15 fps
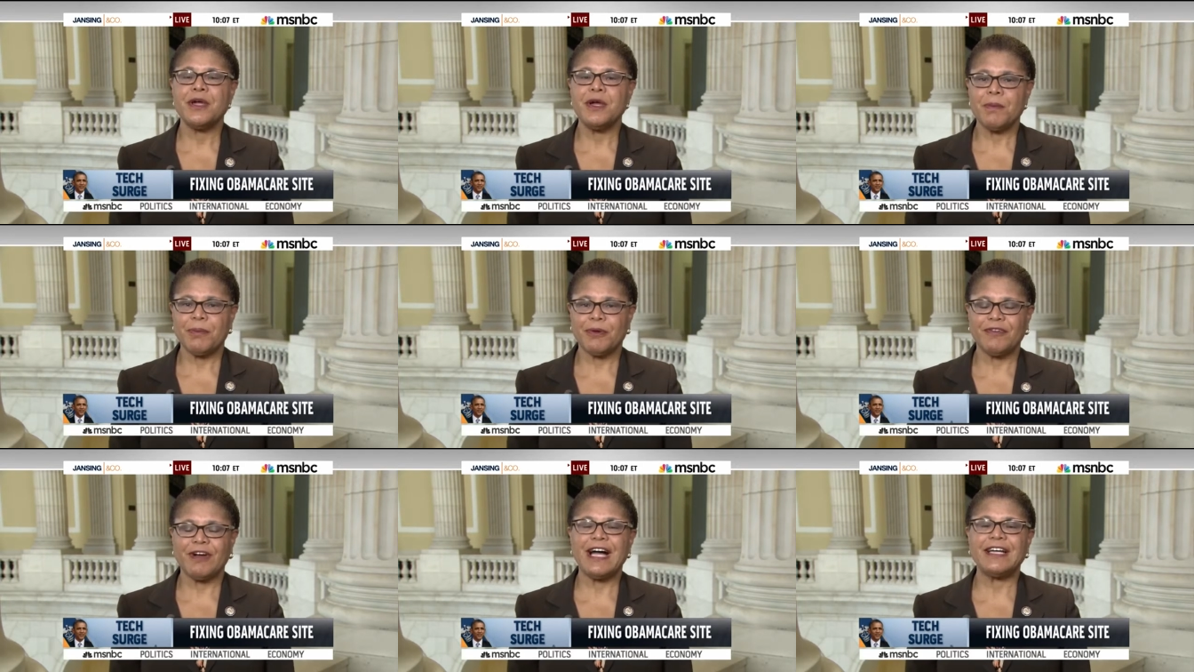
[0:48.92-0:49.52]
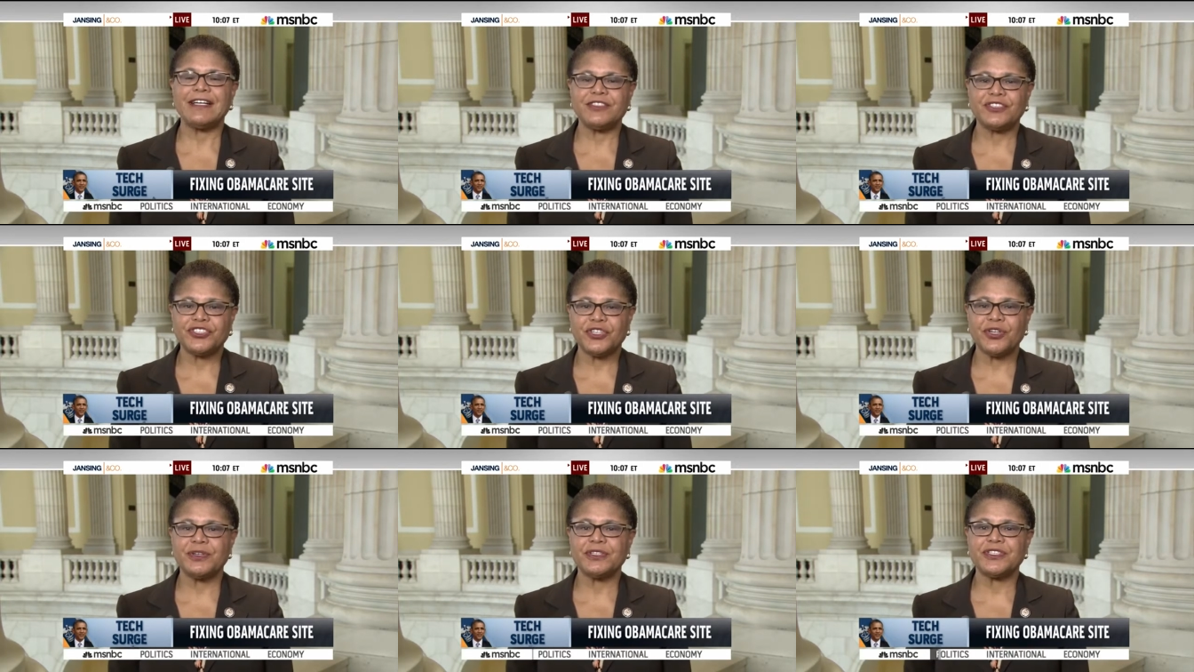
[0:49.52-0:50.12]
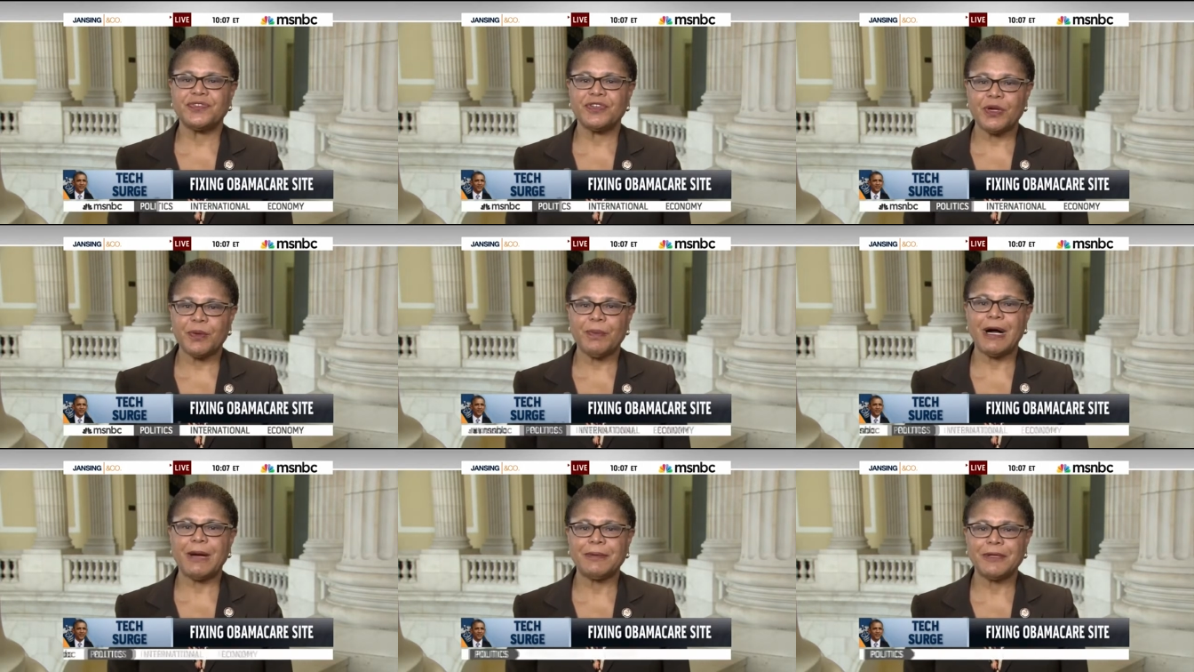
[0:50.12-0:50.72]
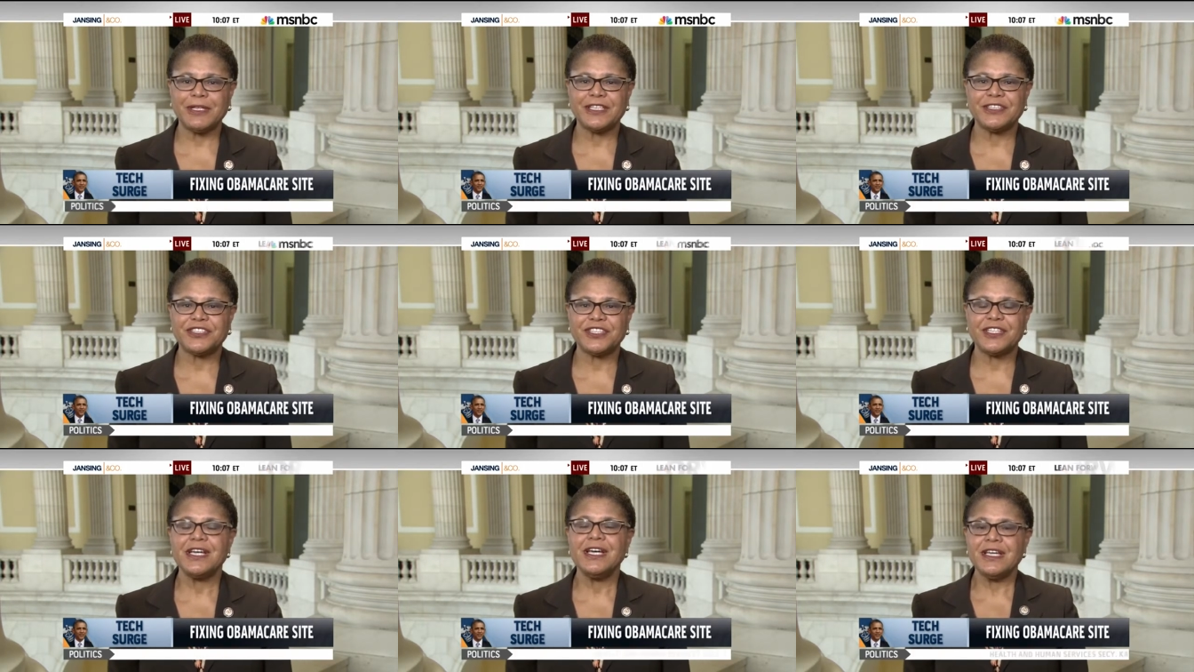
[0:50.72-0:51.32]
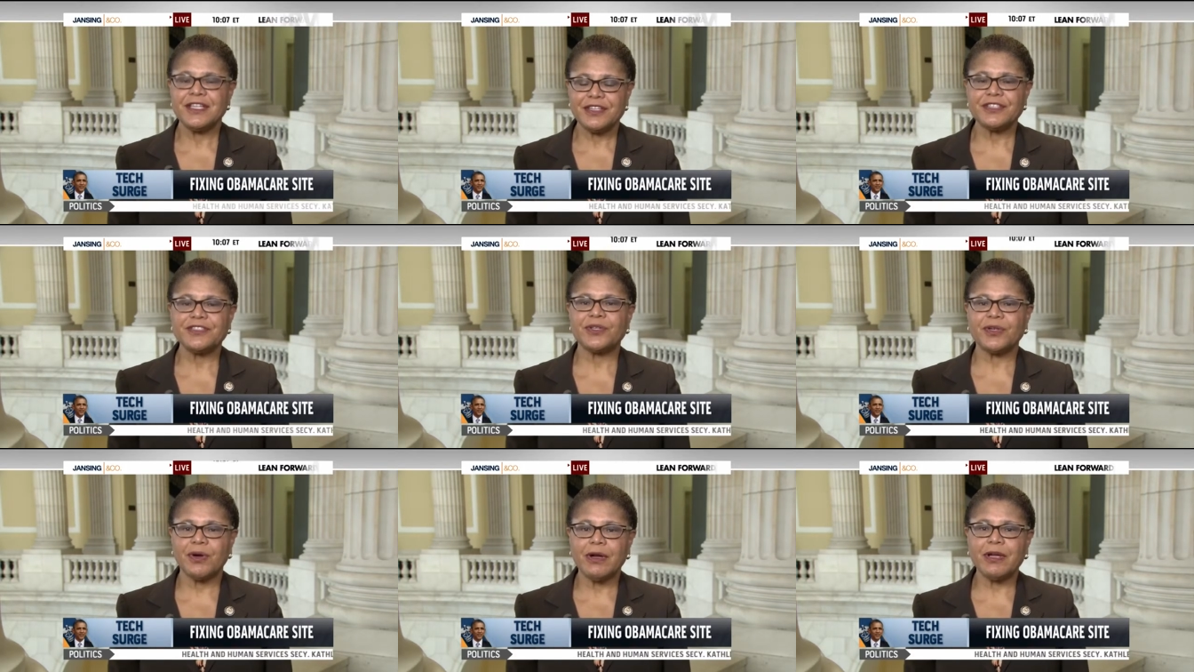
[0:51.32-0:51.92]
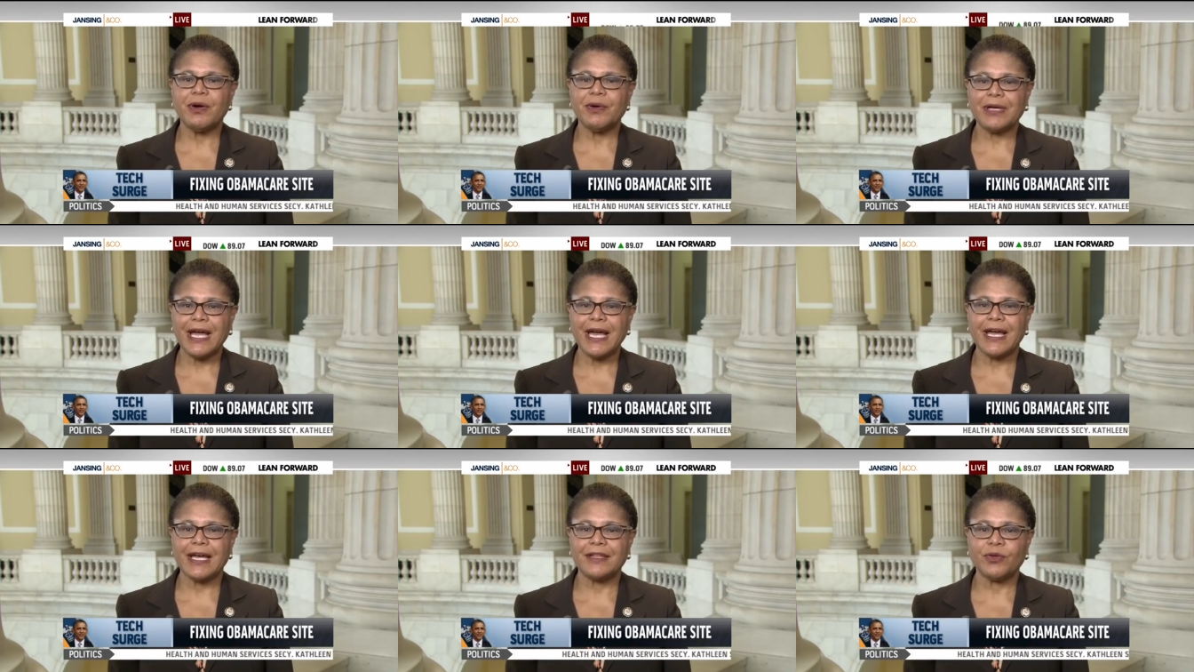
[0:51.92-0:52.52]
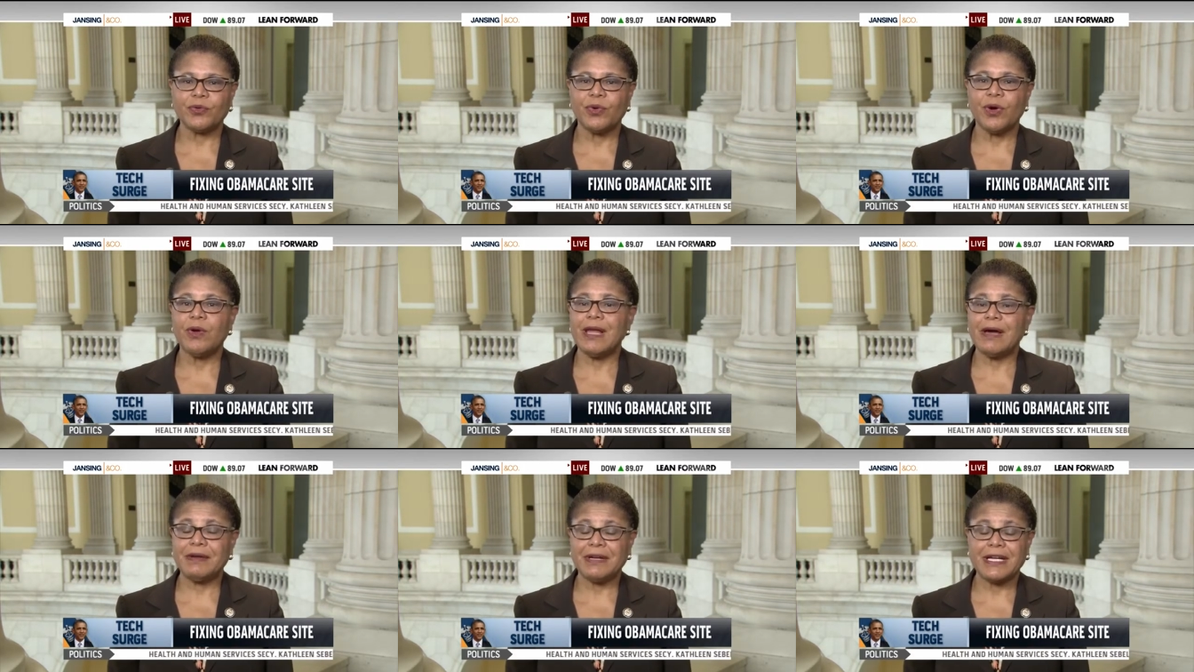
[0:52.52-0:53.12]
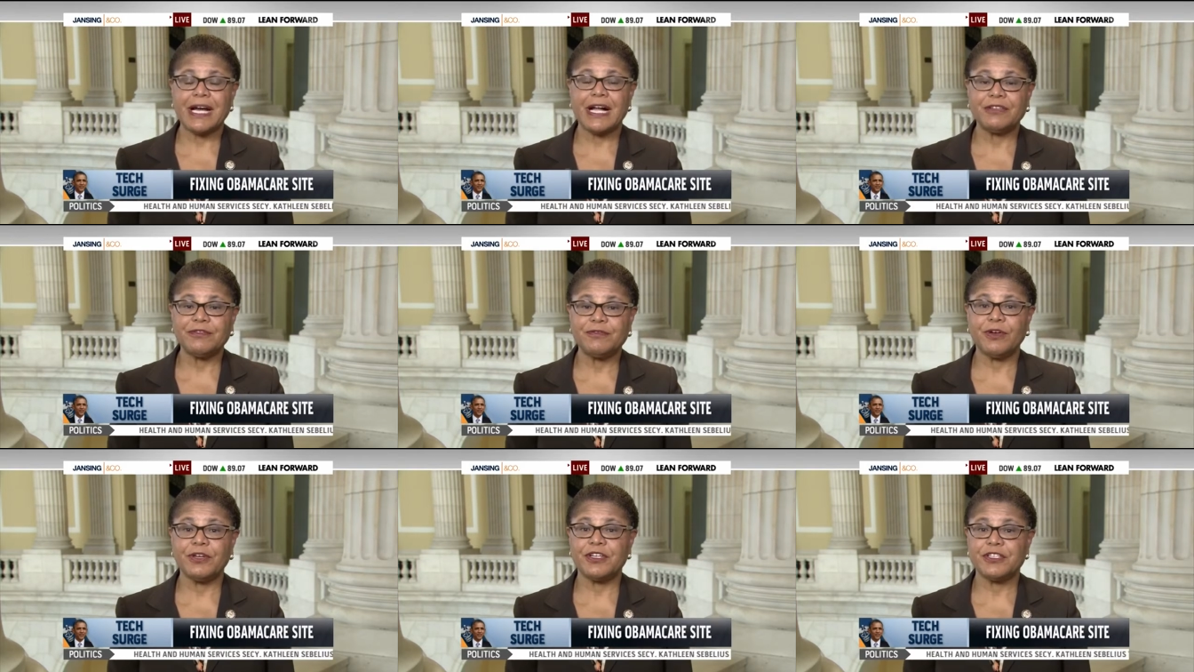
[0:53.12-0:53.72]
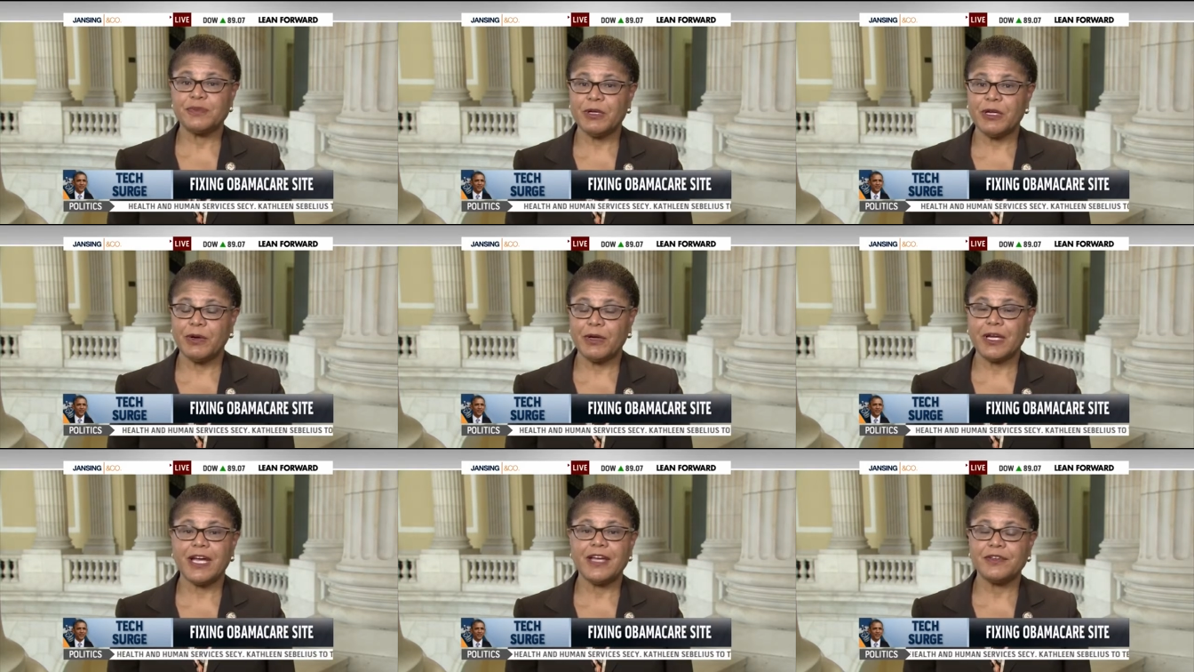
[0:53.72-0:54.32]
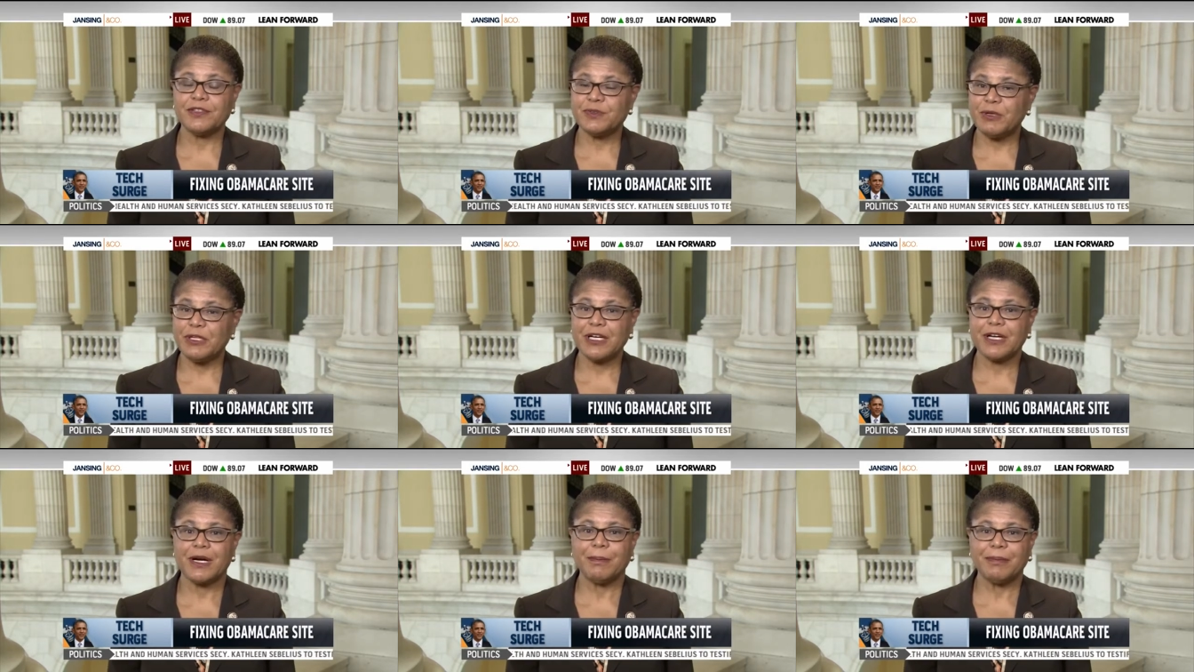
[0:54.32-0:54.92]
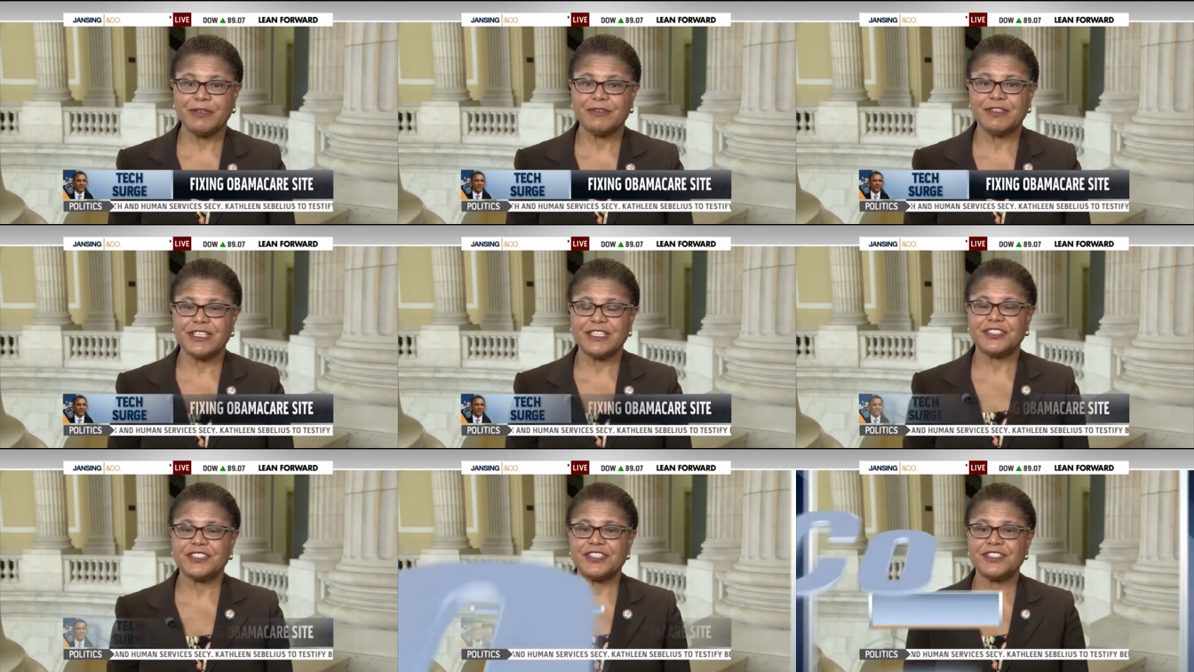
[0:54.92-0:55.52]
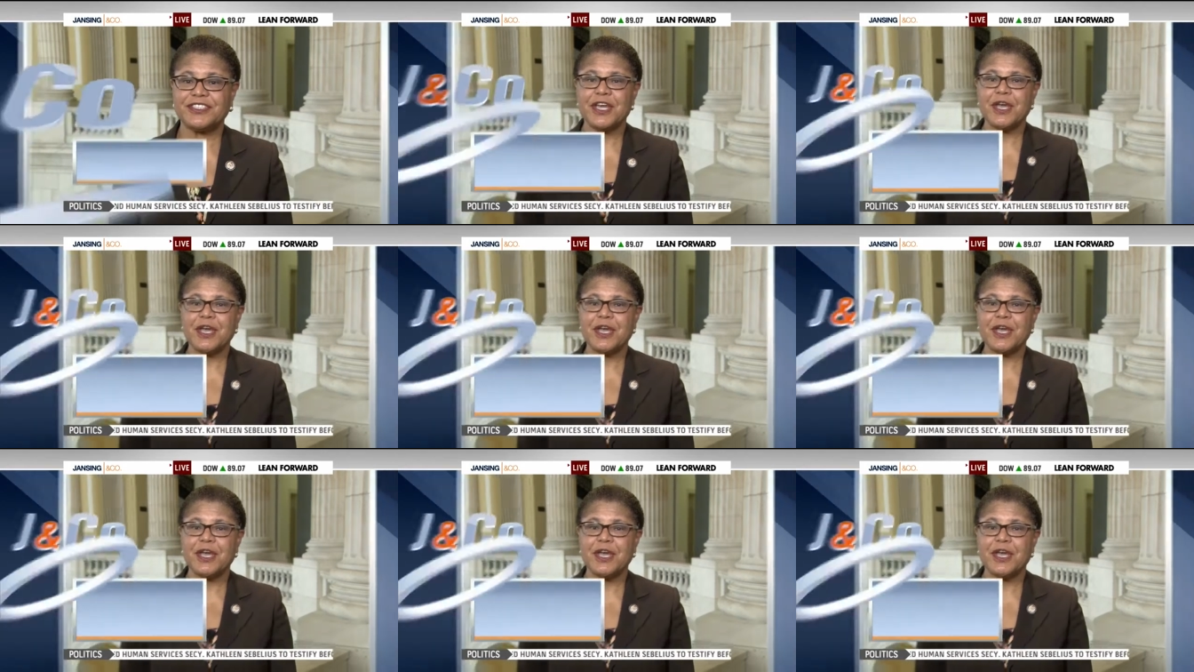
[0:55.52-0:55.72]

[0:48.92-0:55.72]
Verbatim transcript: provide insurance for their population, things are going okay. The rollout in California has been okay. There's been a couple of glitches.